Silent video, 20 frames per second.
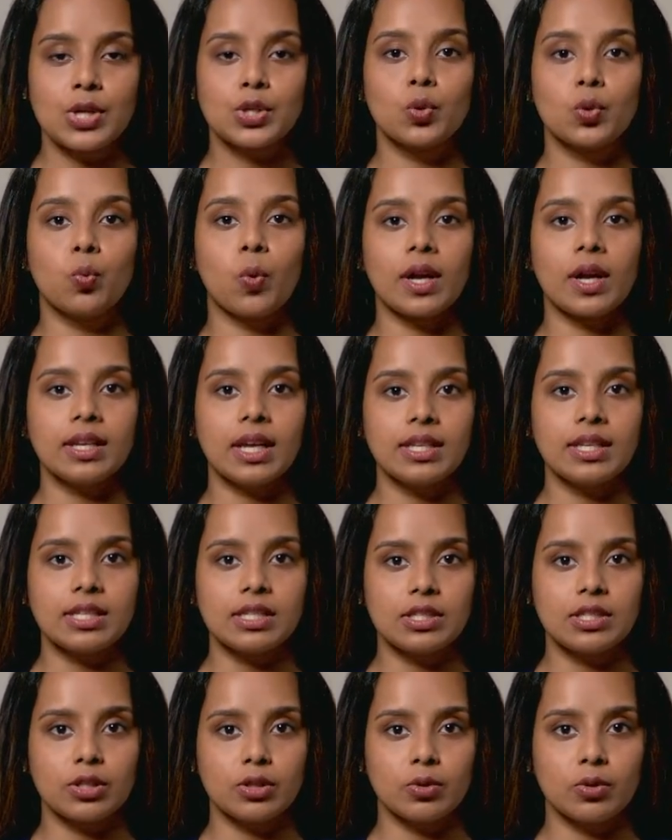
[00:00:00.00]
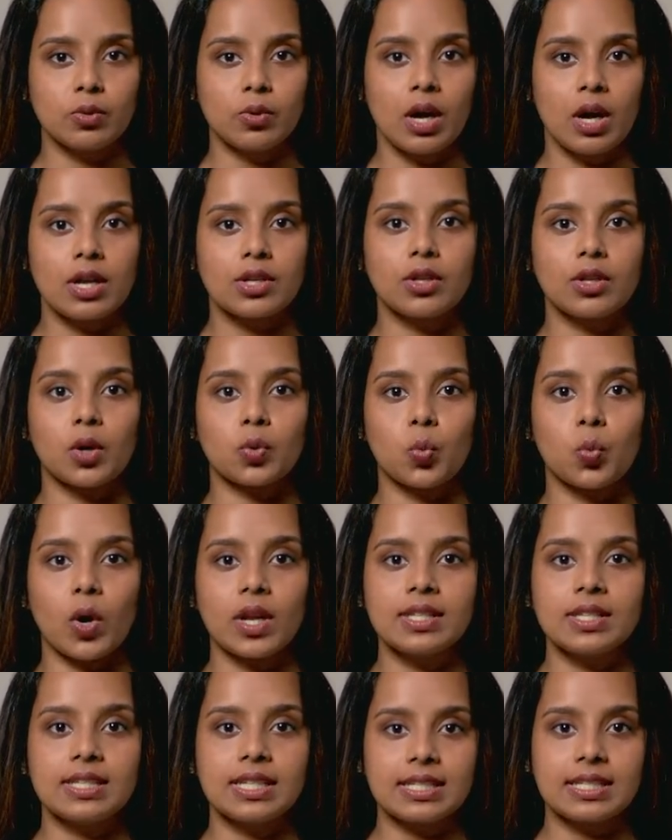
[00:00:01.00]
to
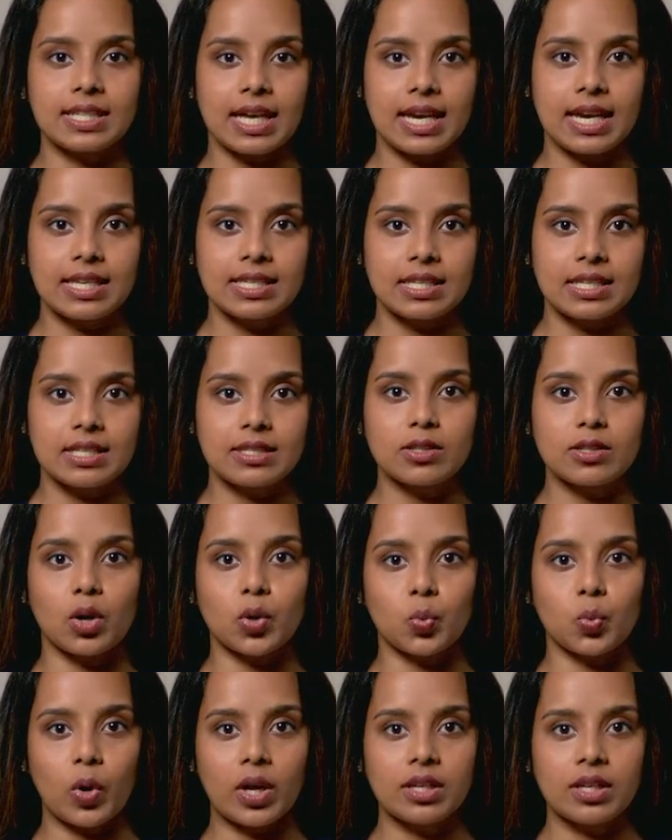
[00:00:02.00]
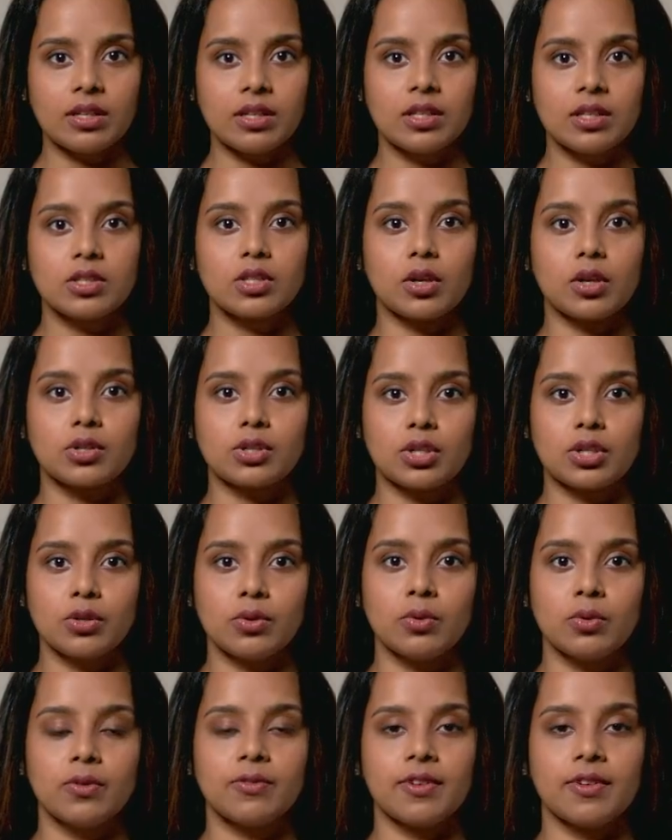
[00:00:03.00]

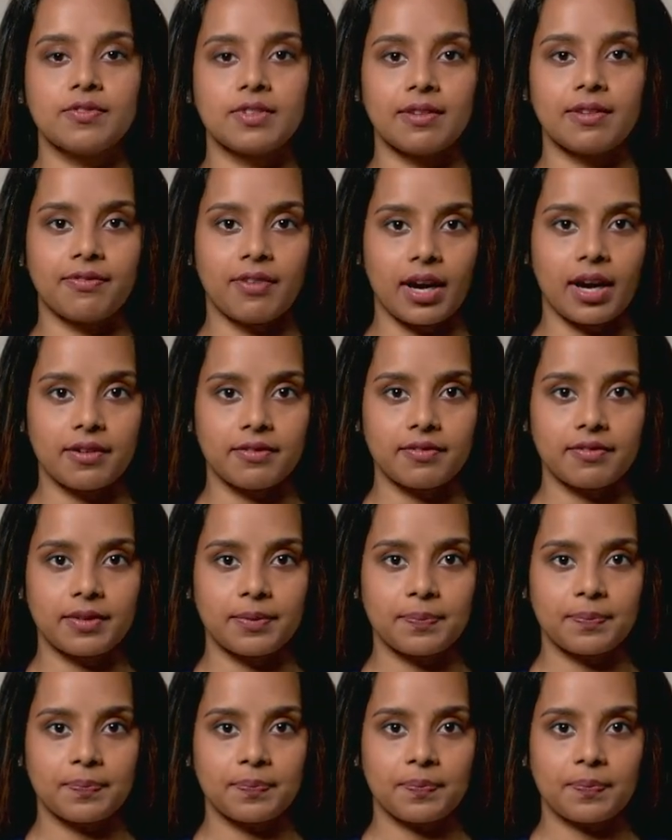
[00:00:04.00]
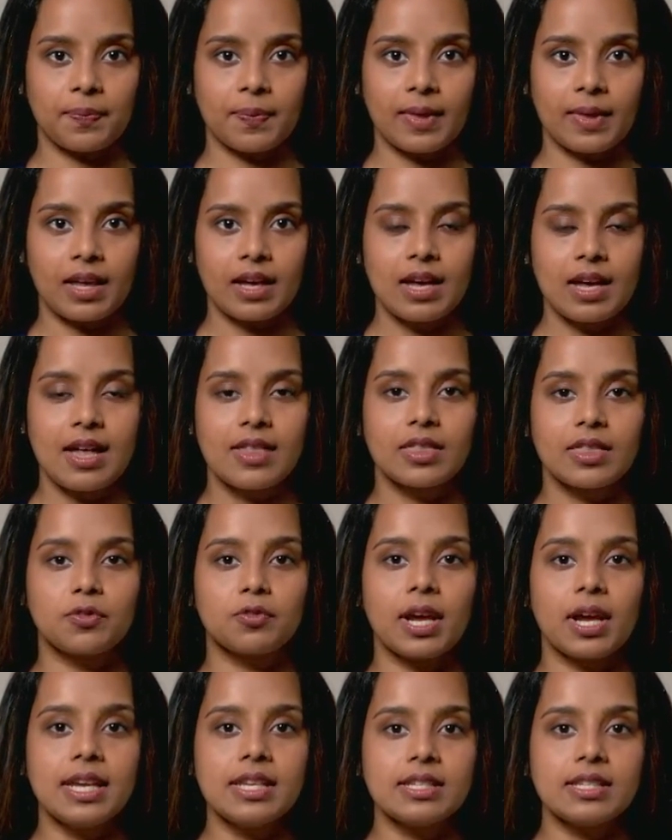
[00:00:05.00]
192.168.1.255. The
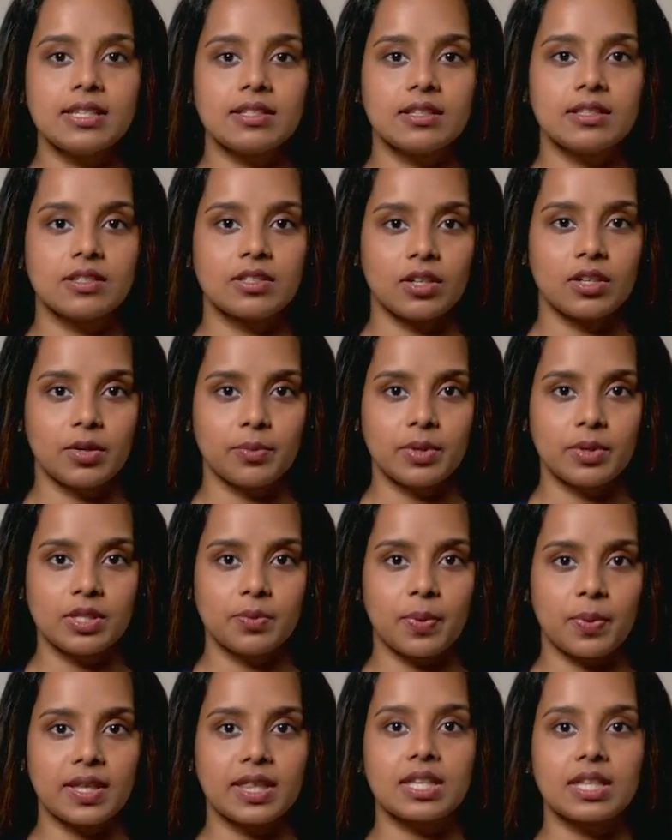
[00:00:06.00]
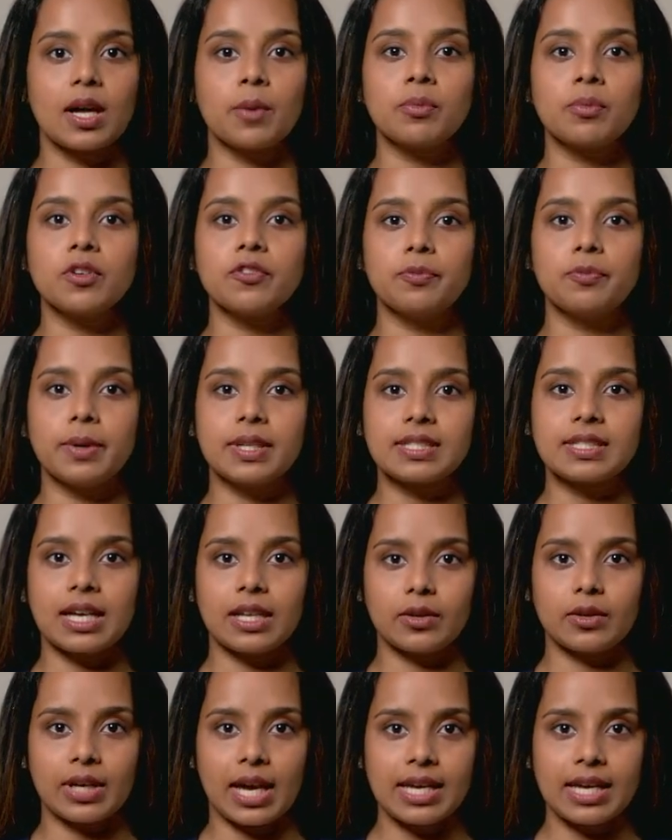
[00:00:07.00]
range is determined by the number of bits
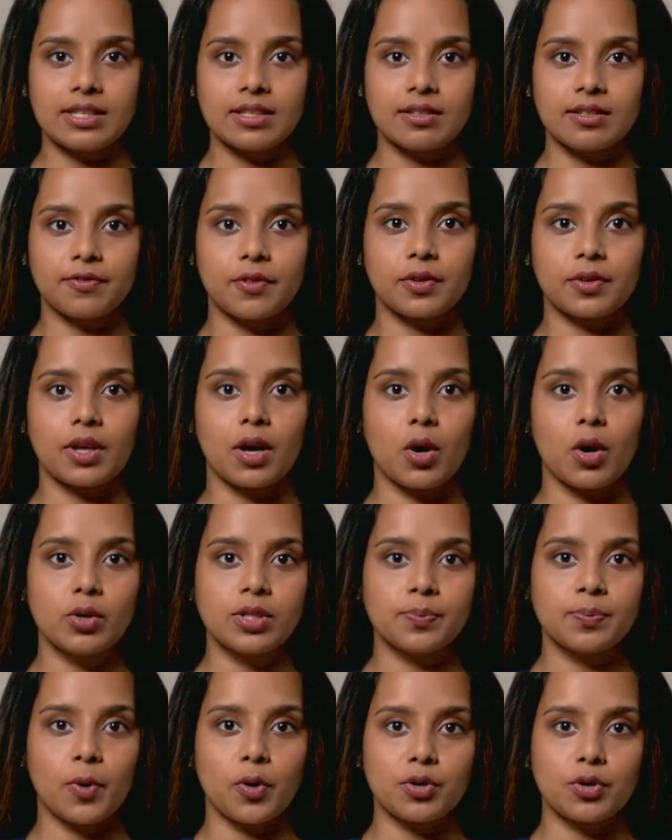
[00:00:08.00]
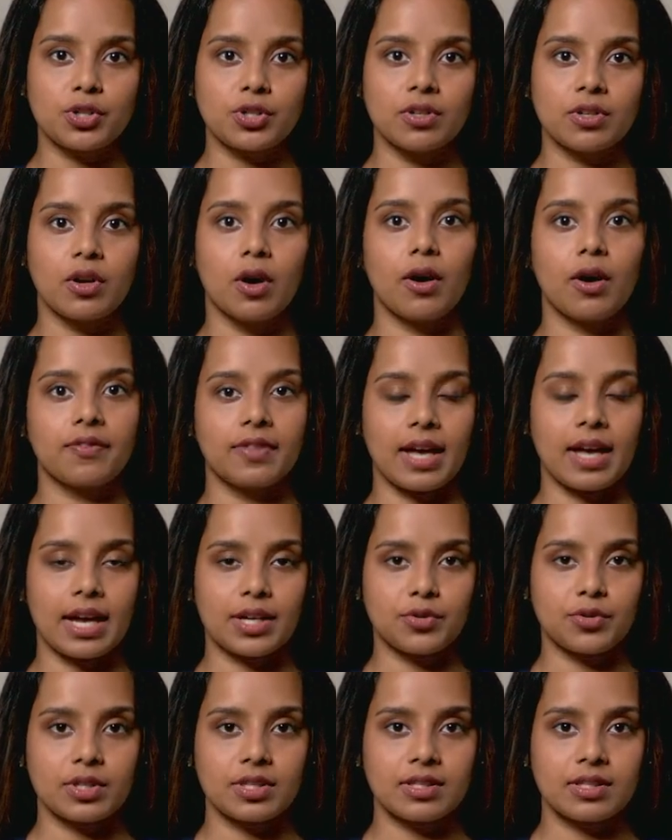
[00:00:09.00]
allocated for the host portion of the
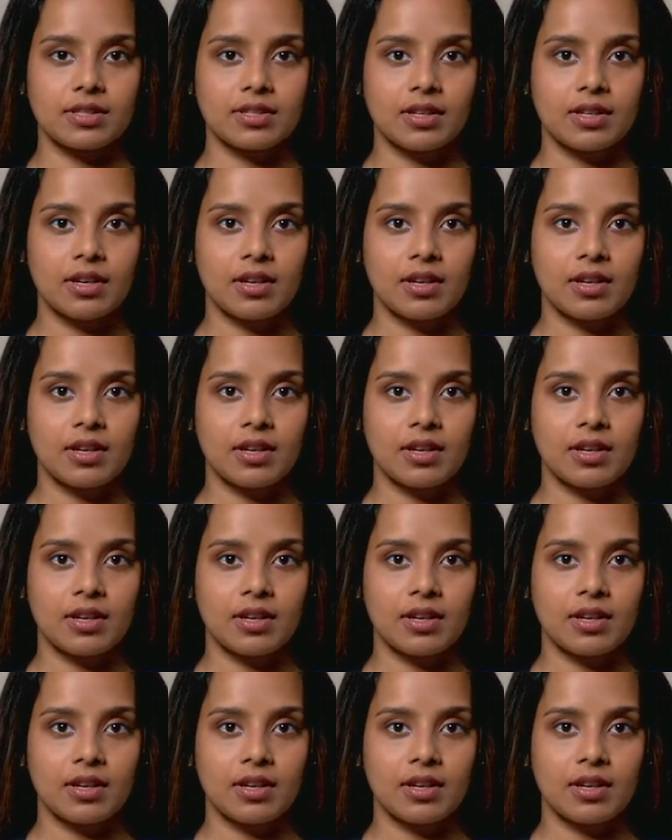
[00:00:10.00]
address.